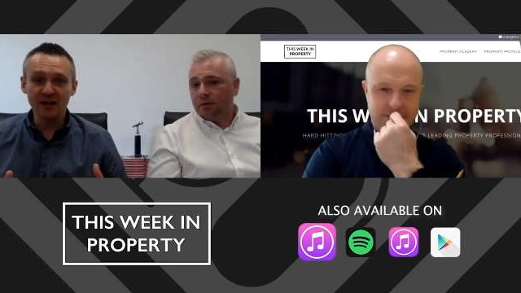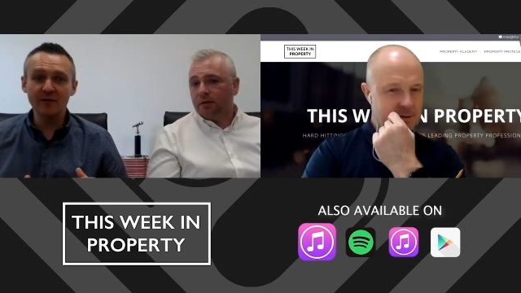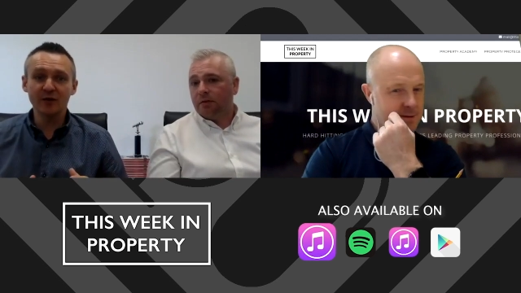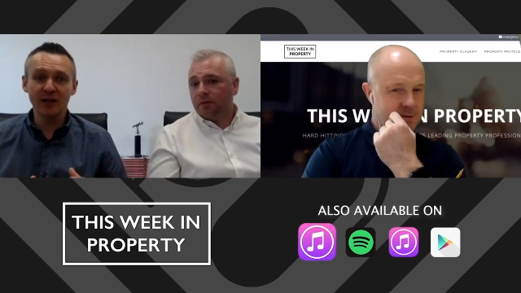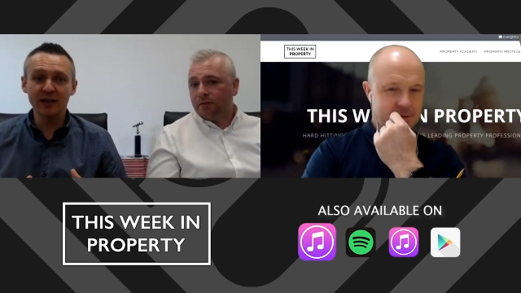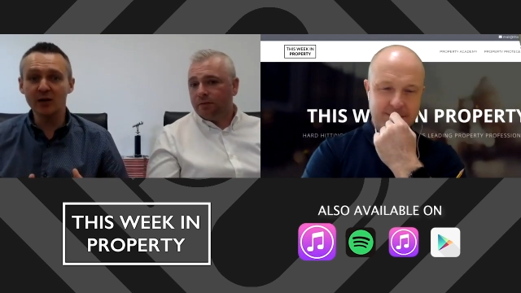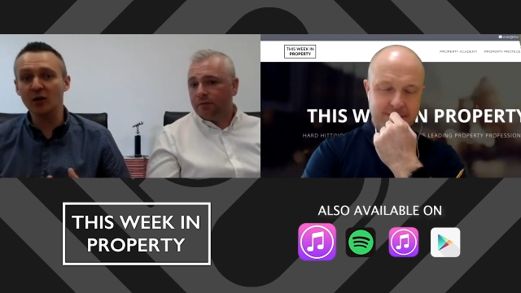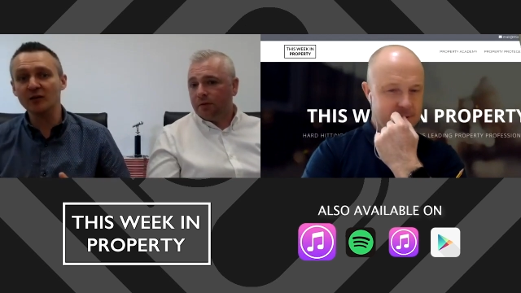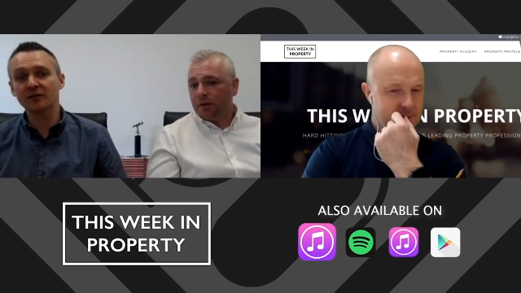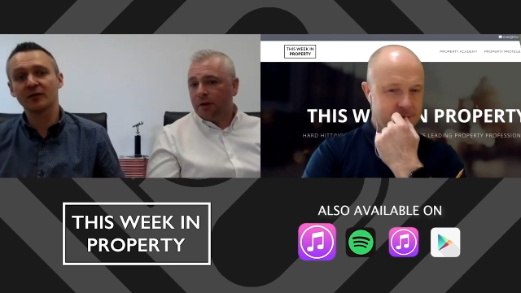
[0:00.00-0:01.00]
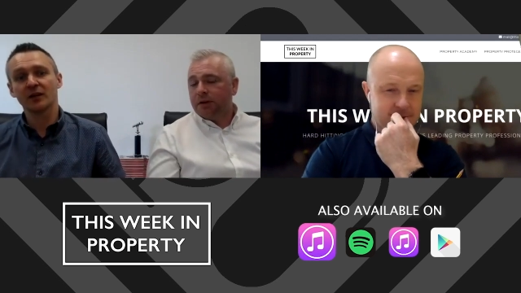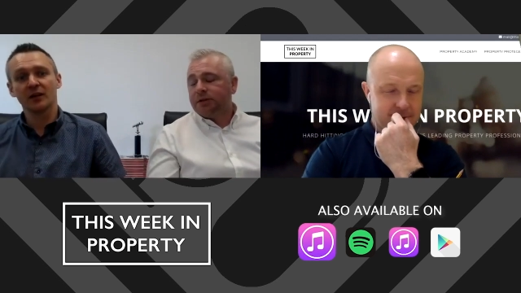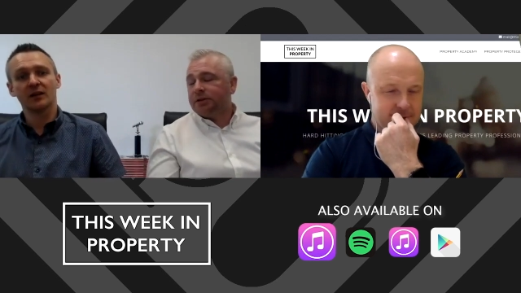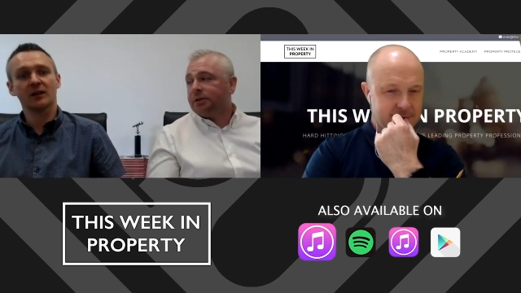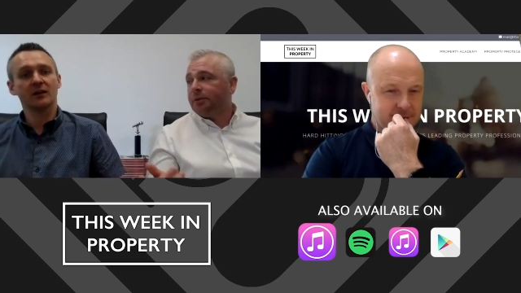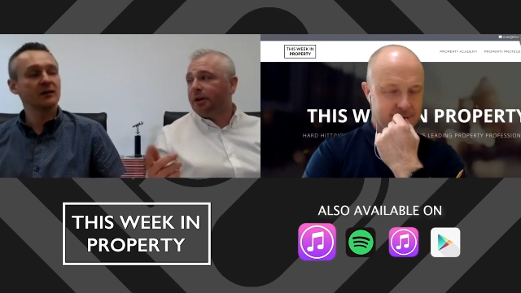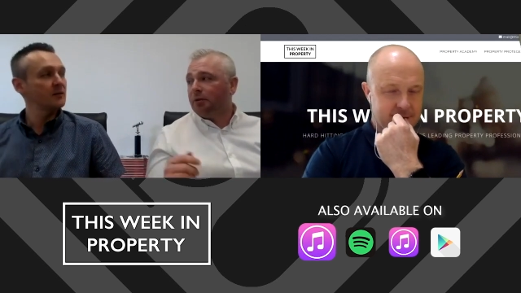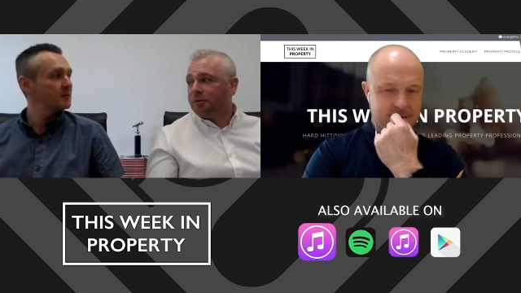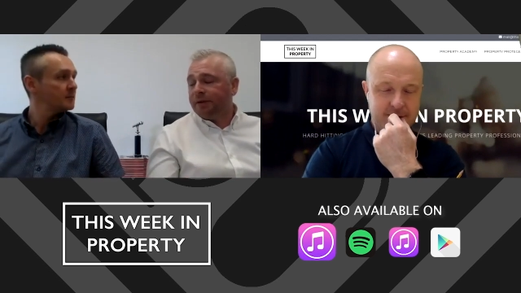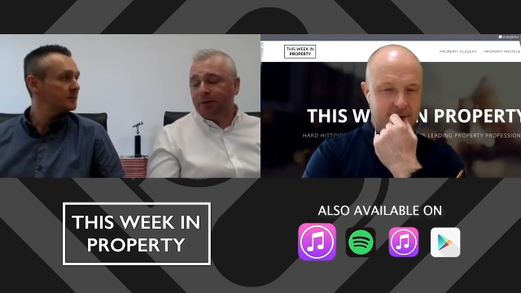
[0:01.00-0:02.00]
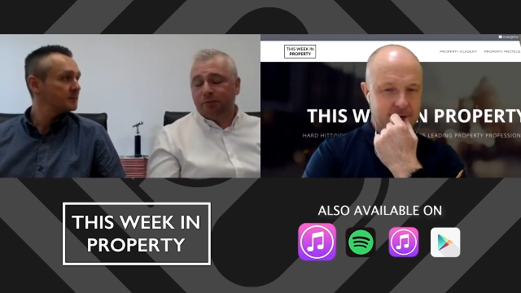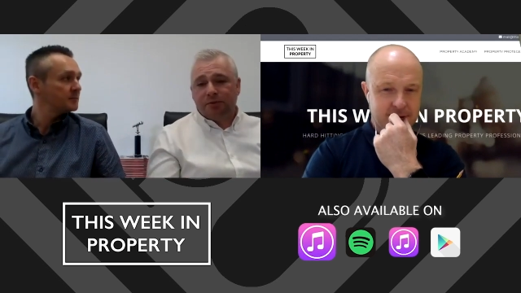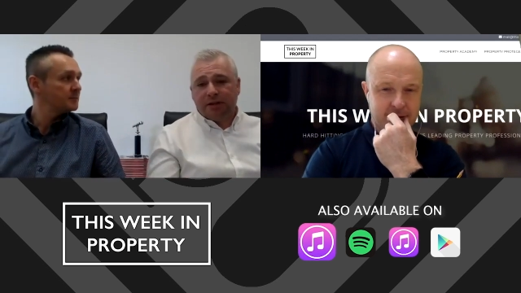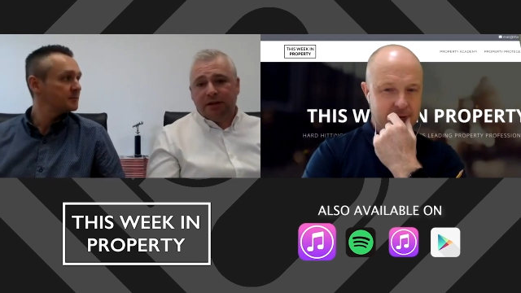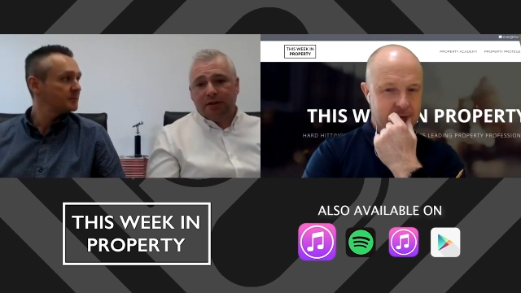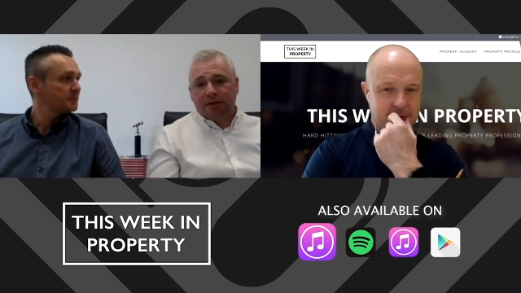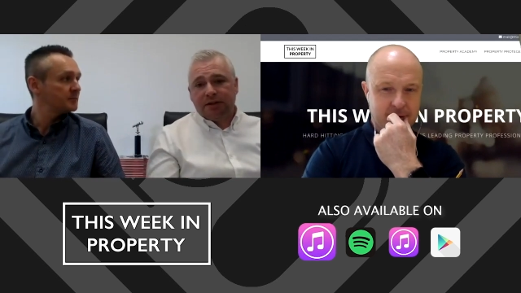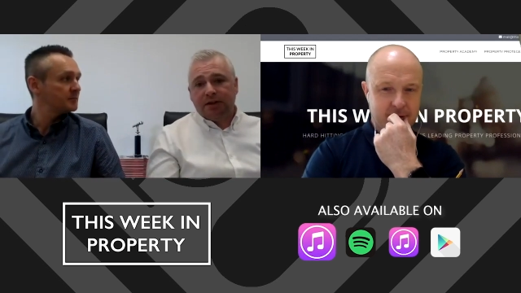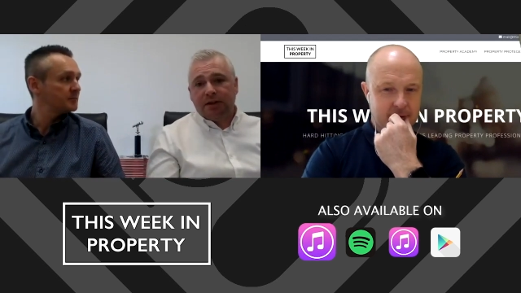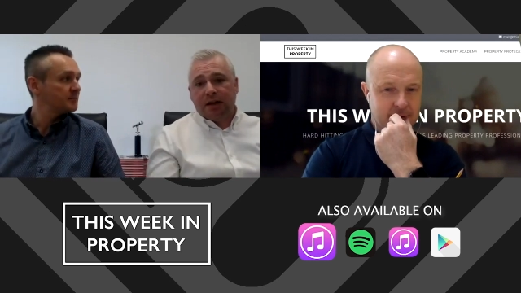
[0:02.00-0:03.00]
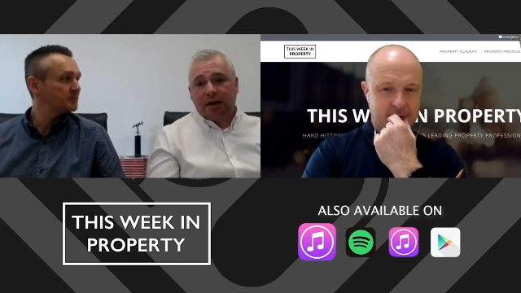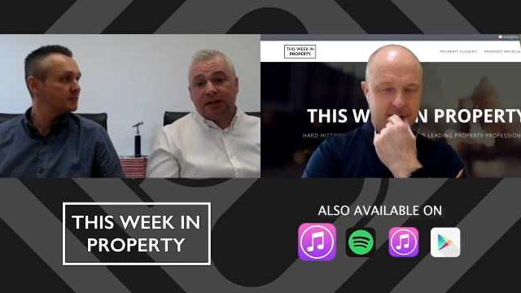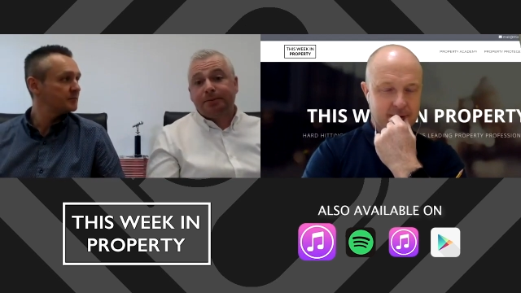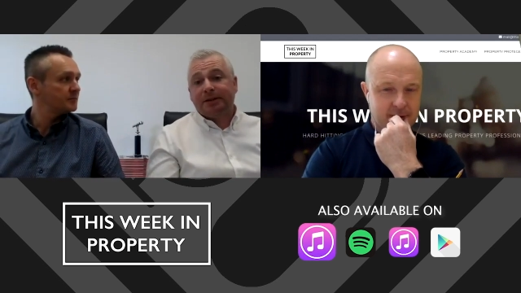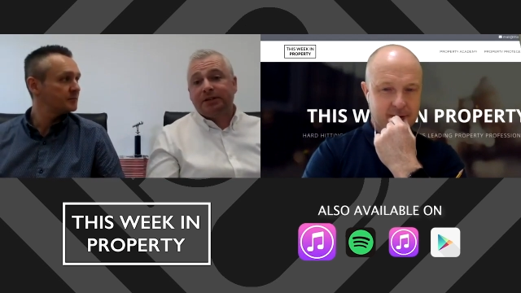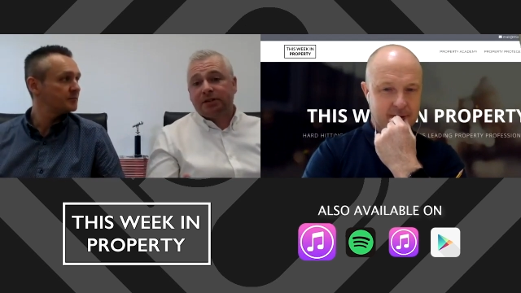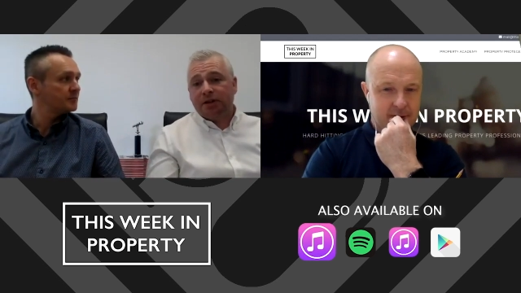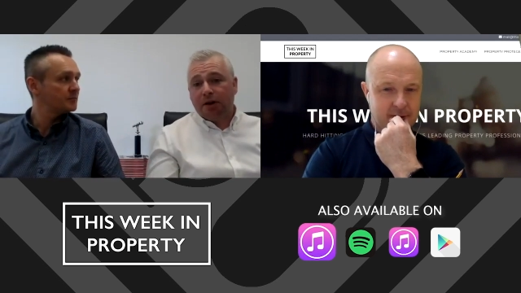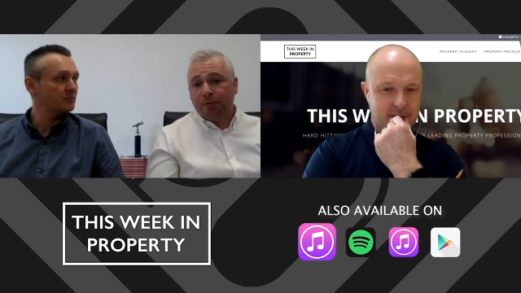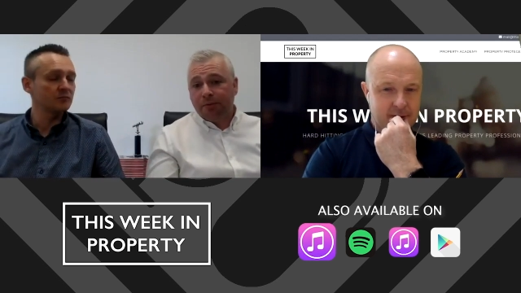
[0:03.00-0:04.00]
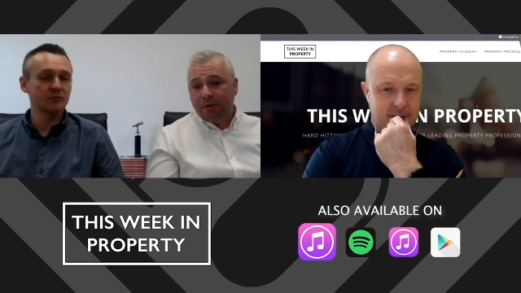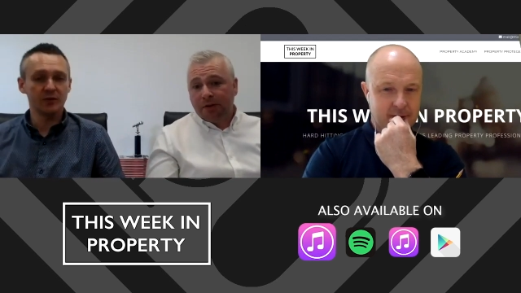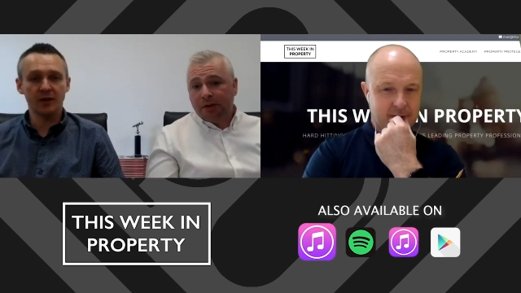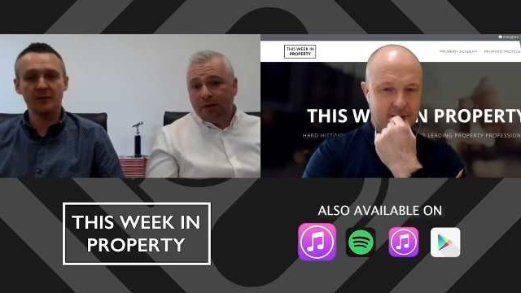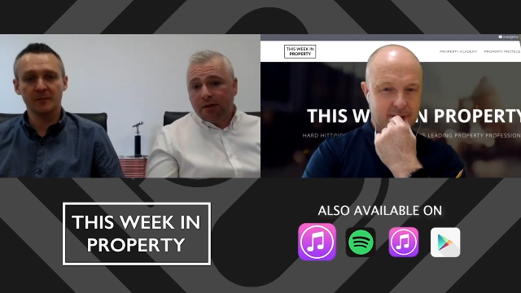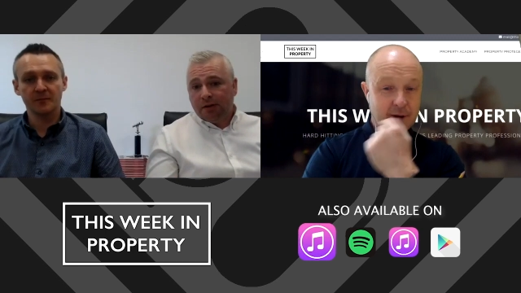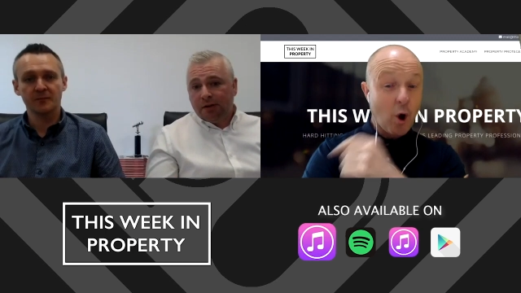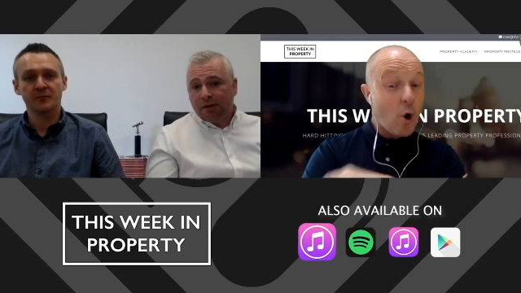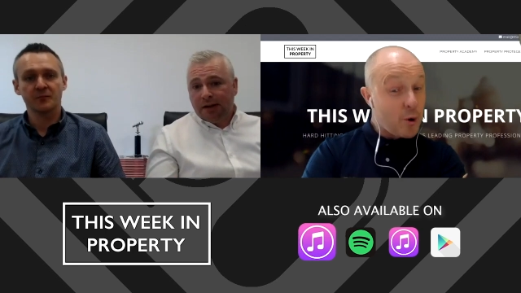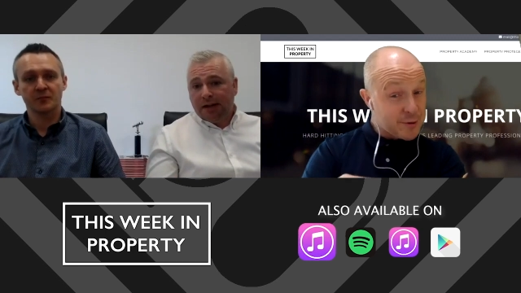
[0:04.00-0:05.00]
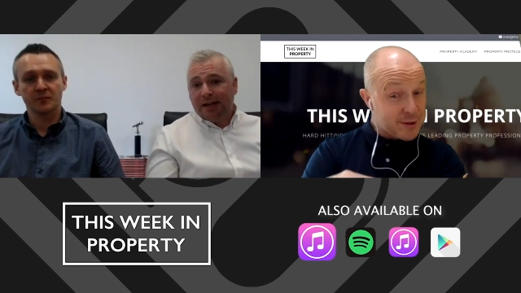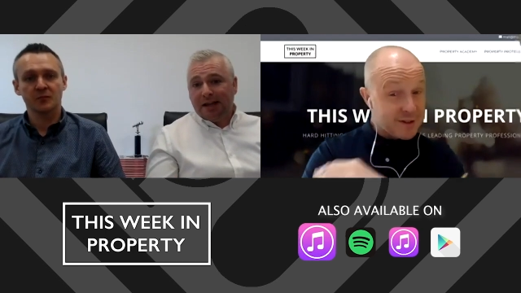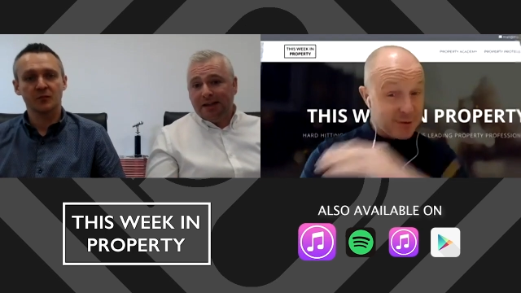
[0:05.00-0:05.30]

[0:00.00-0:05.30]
Speaker 1: everyday life. So,
Speaker 2: some of the old films they used uh, asbestos snow.
Speaker 3: Yeah. Oh, really?